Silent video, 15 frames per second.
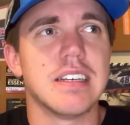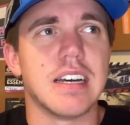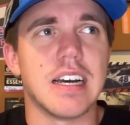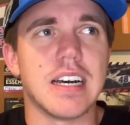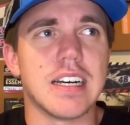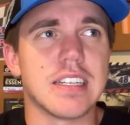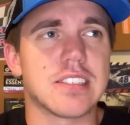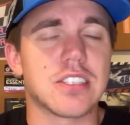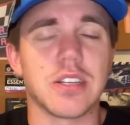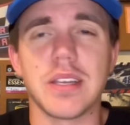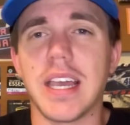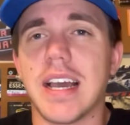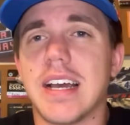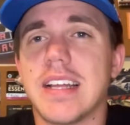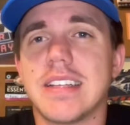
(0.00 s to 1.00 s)
So
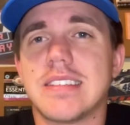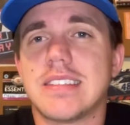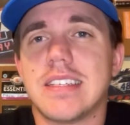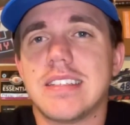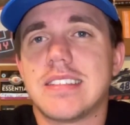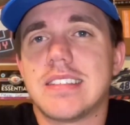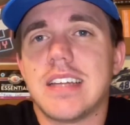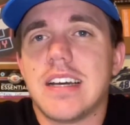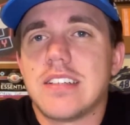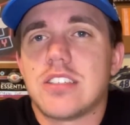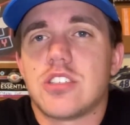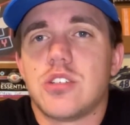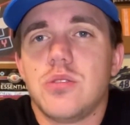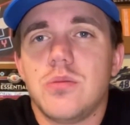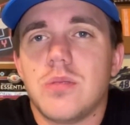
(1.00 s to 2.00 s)
it's not
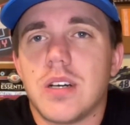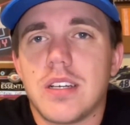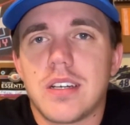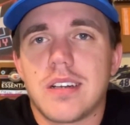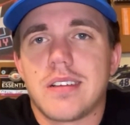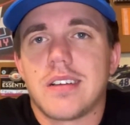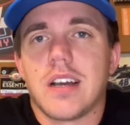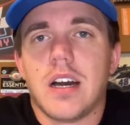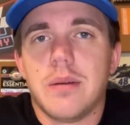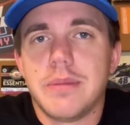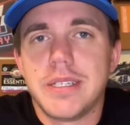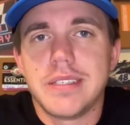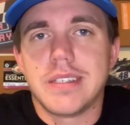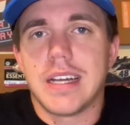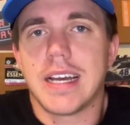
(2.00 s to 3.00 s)
too
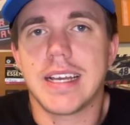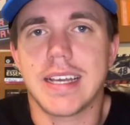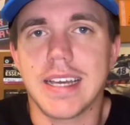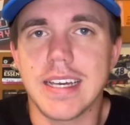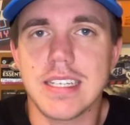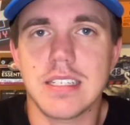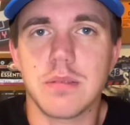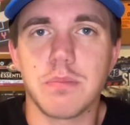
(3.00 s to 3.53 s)
uncommon, I guess.